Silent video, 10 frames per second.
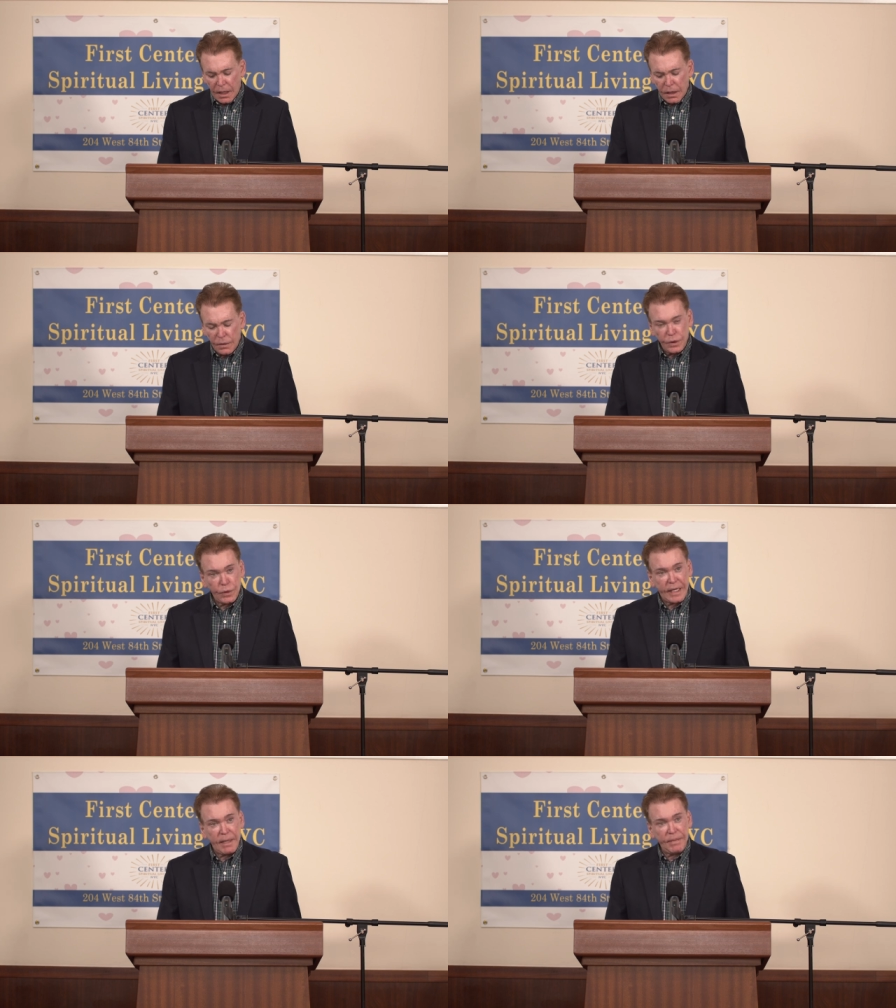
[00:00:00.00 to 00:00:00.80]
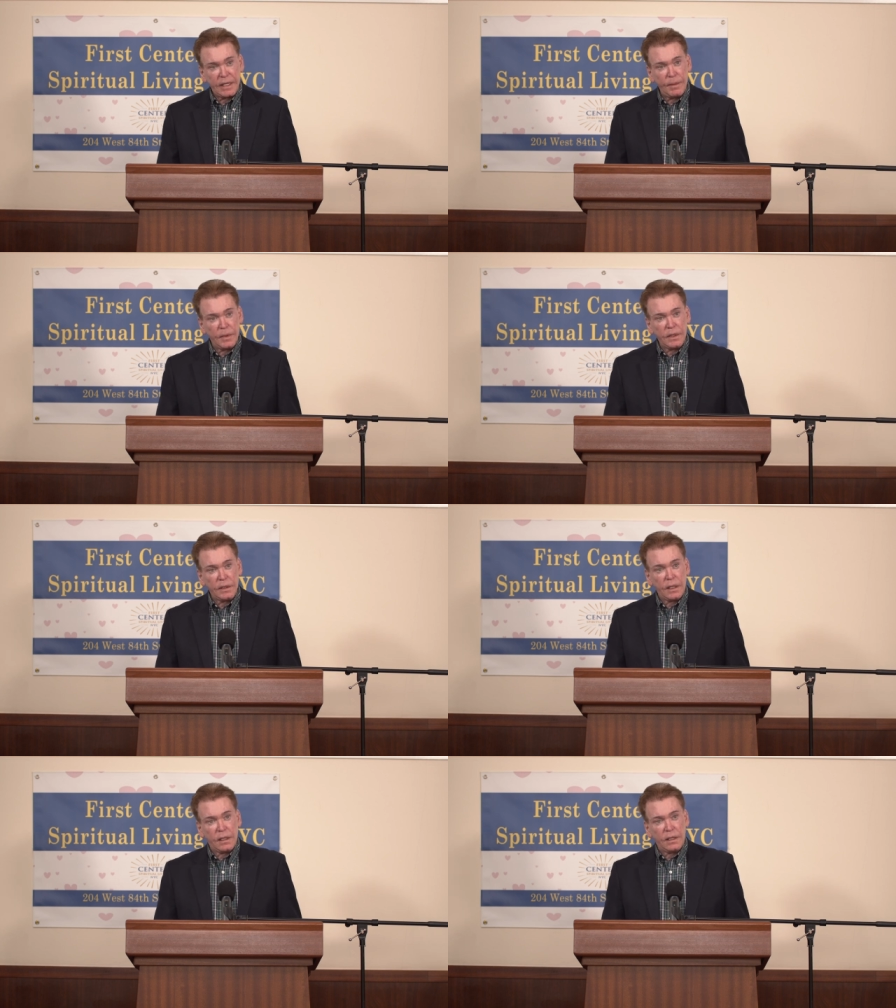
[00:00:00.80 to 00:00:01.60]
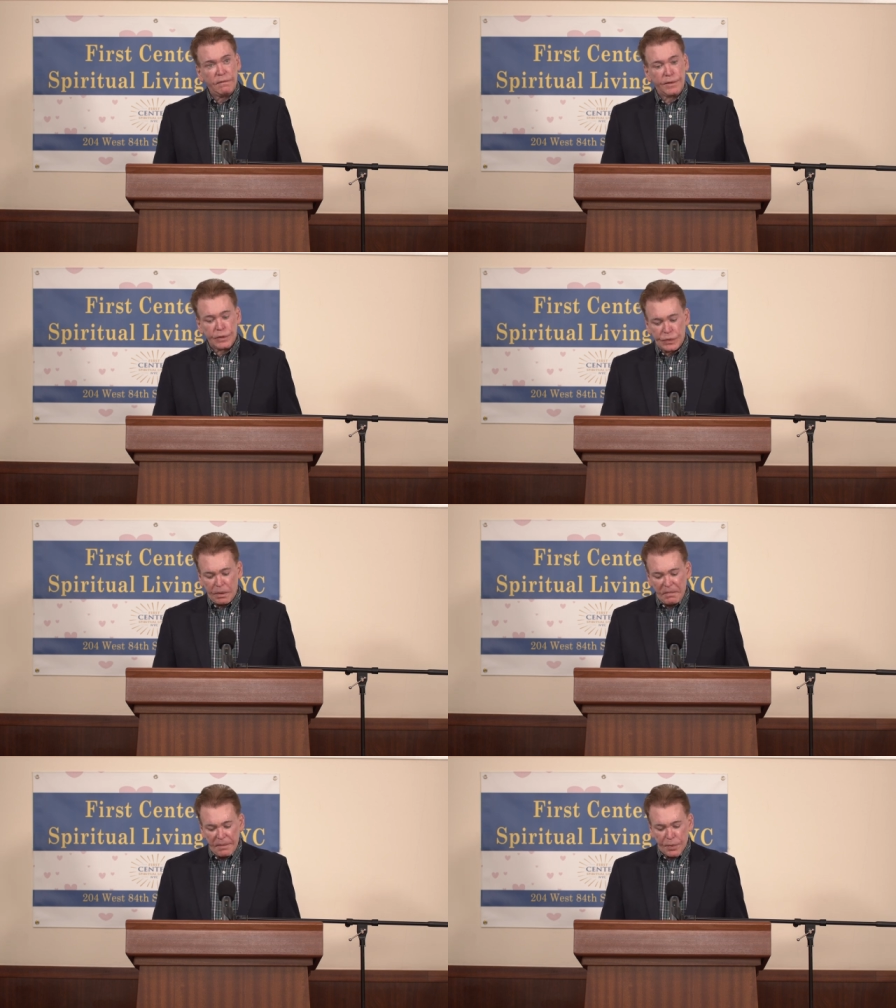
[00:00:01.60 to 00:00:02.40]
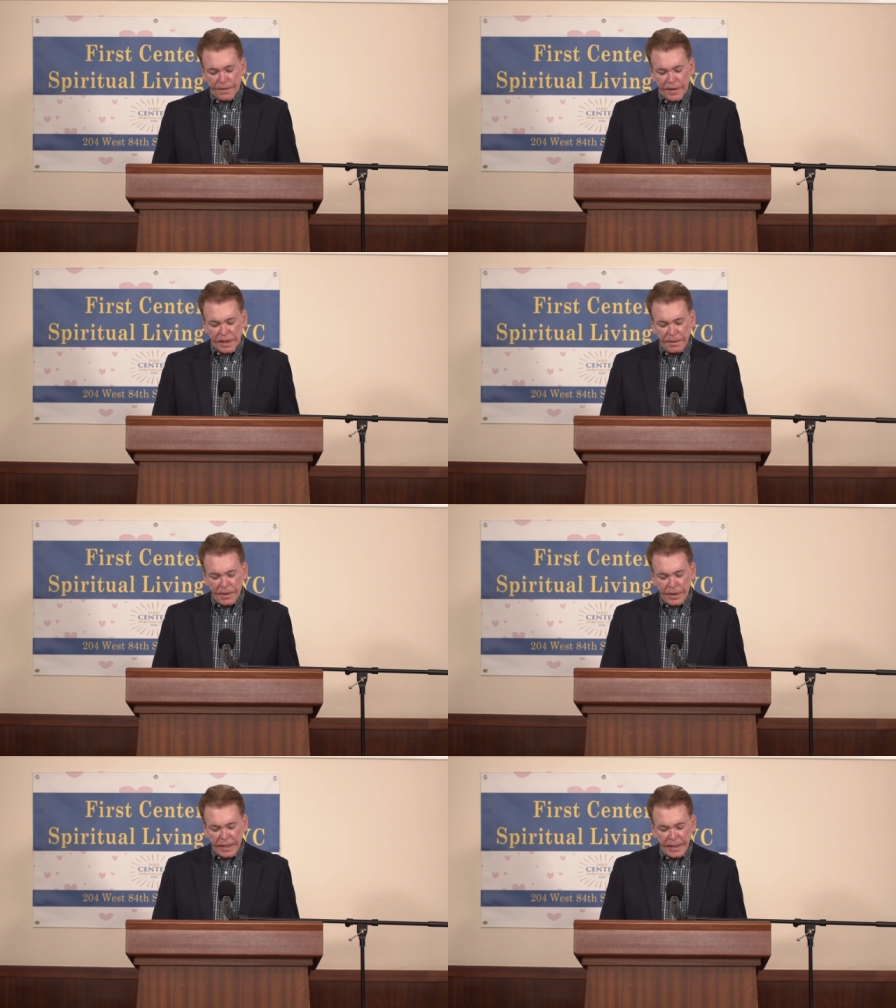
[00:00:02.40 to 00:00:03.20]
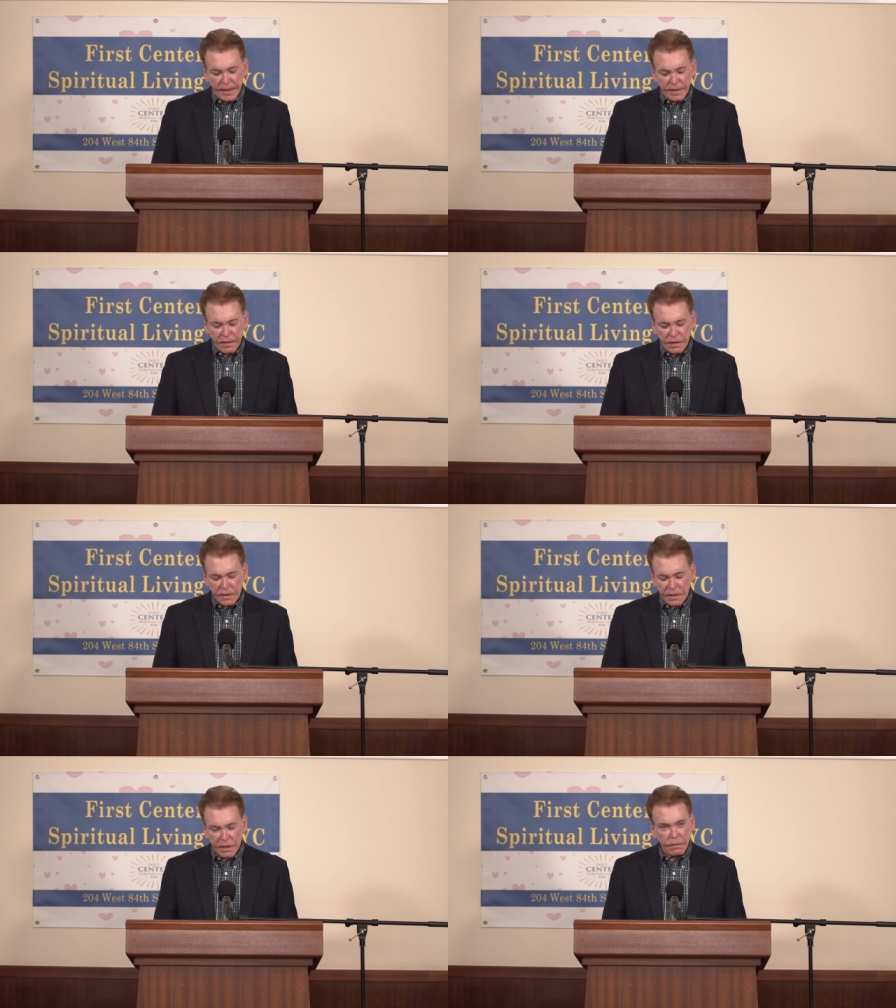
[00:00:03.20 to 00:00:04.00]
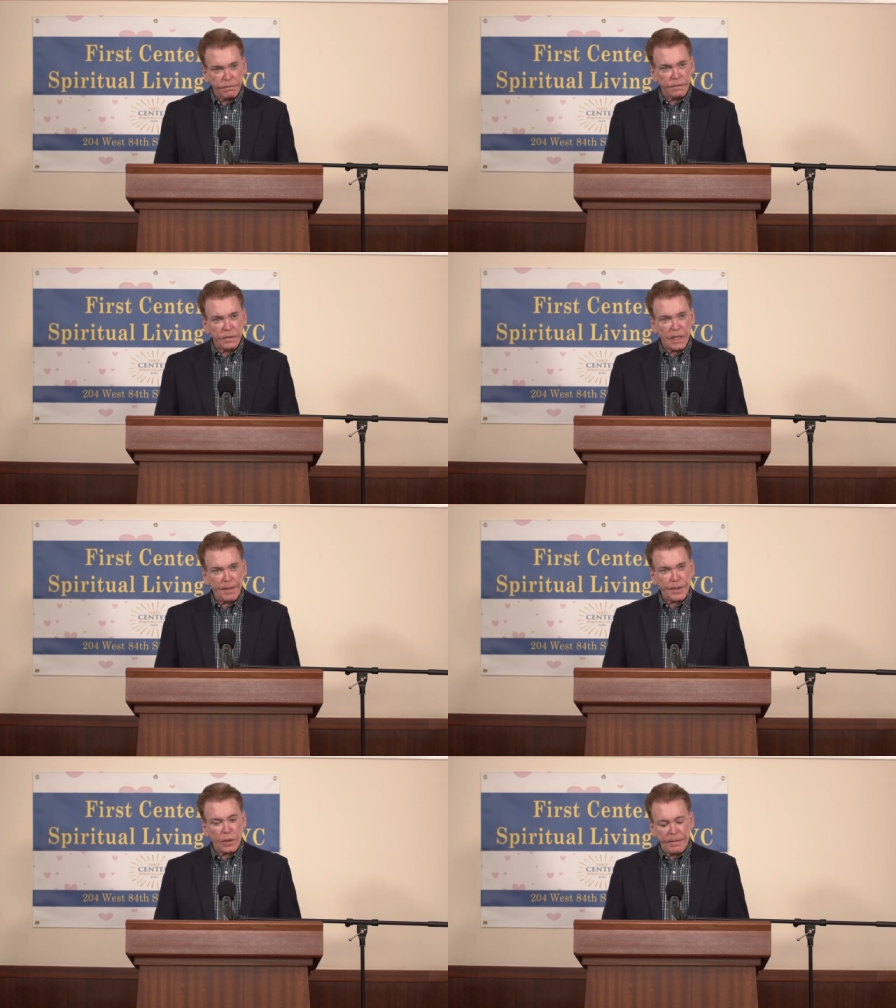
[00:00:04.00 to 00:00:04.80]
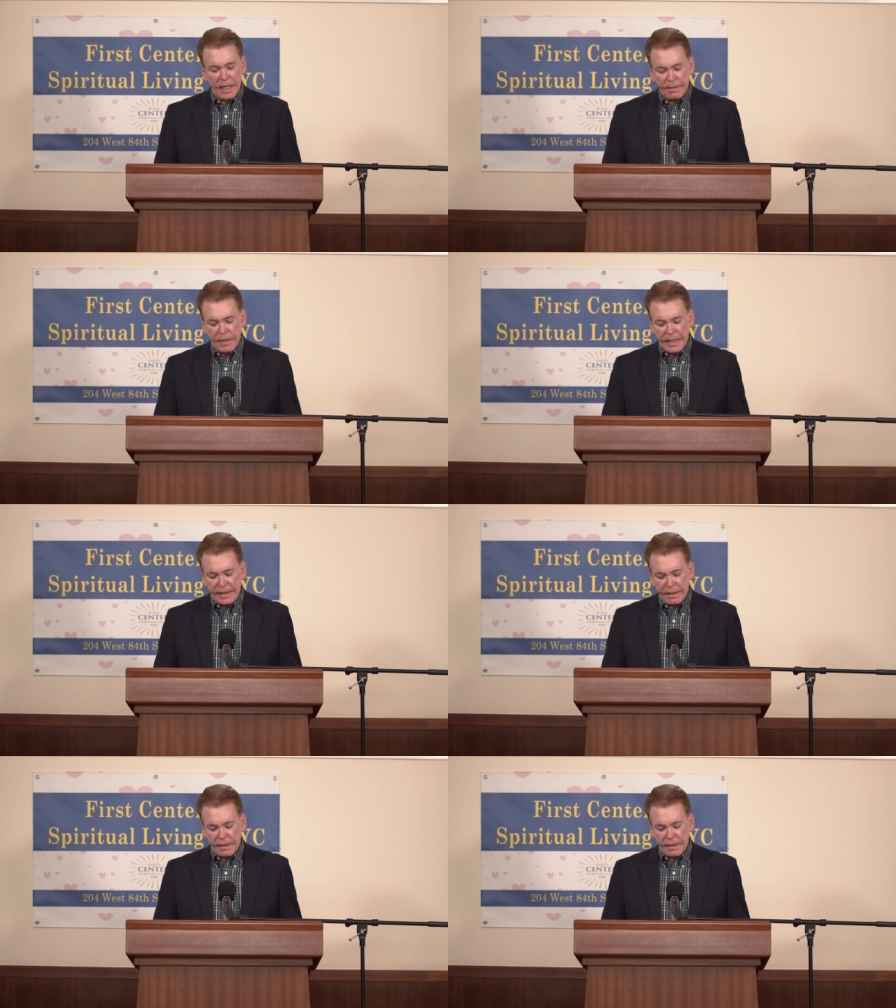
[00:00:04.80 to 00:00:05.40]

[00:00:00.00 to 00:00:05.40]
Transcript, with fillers: uh, you can become a, a virtual member of our community. It's just a nominal amount of money.